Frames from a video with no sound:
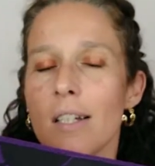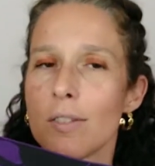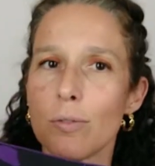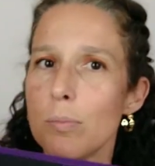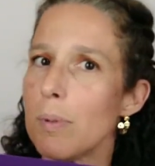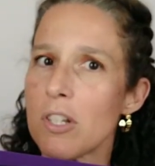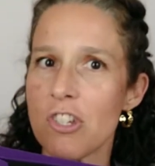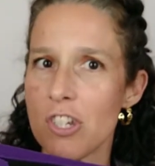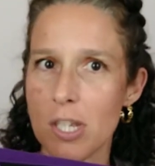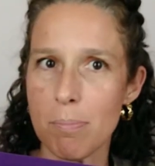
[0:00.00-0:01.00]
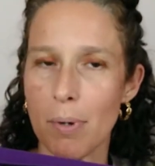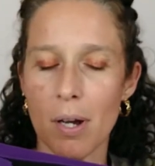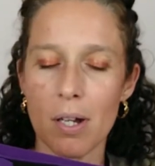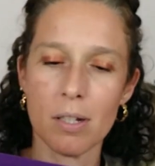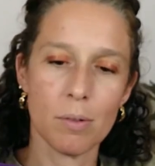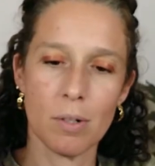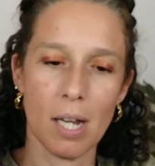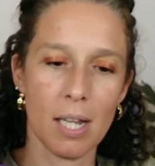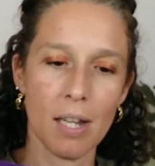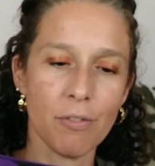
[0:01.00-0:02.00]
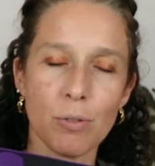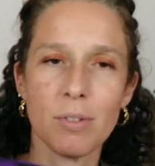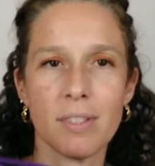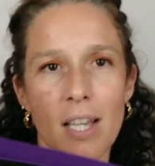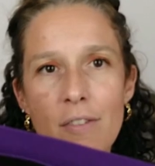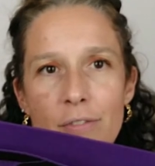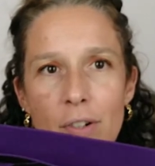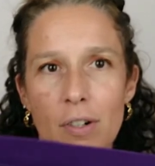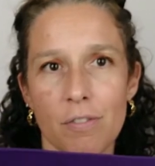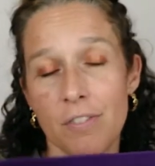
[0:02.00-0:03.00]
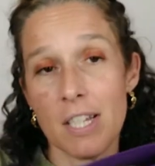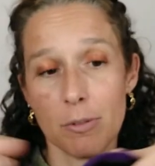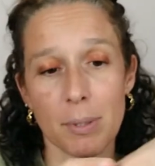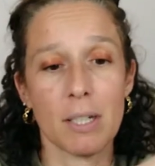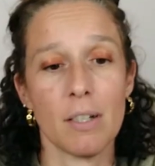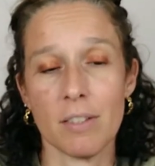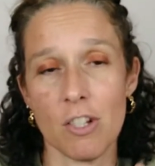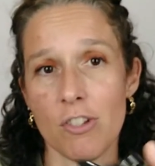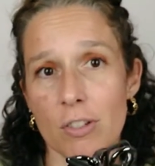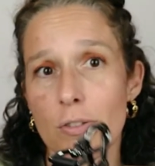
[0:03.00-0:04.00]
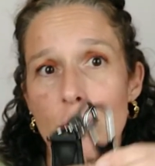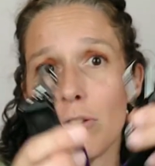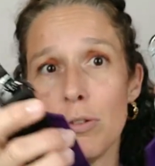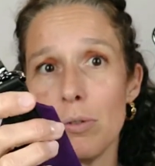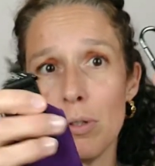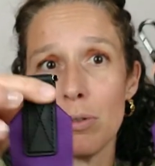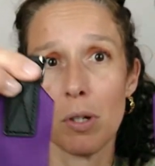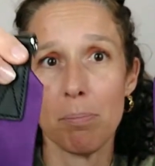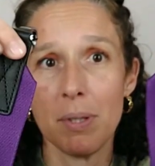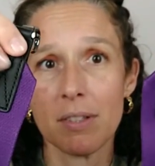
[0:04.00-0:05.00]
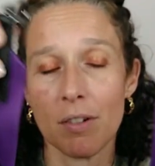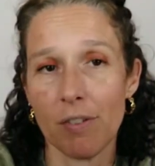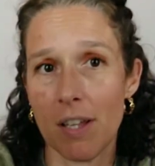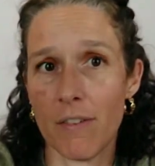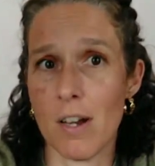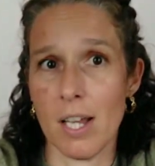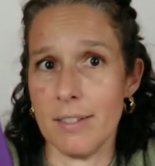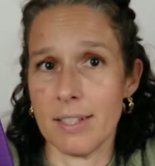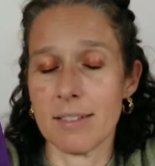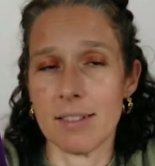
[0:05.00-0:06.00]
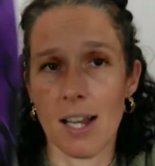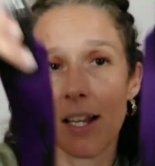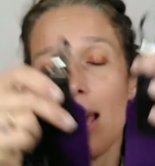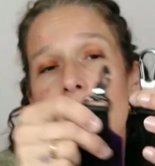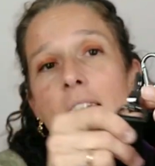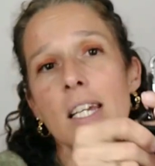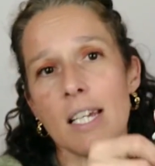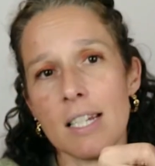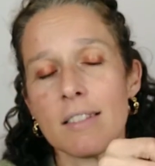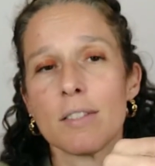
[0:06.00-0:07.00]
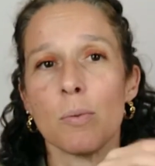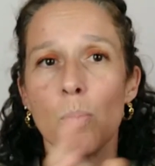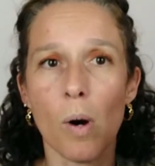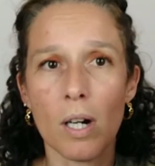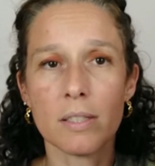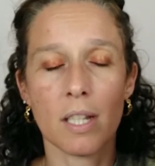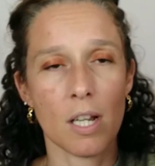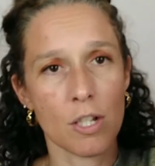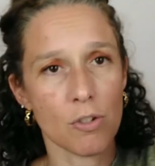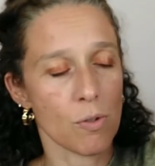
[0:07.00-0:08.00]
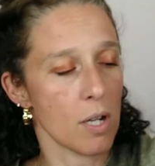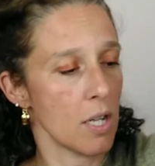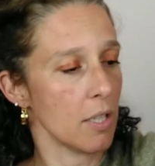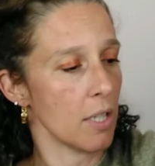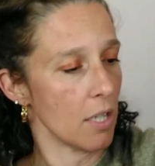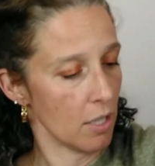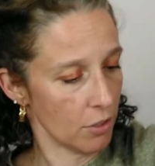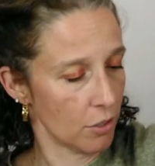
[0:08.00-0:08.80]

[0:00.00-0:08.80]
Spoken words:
super cheaper, I have to say, for this, because it's just 2 hooks, a piece of leather and textile. It's $100,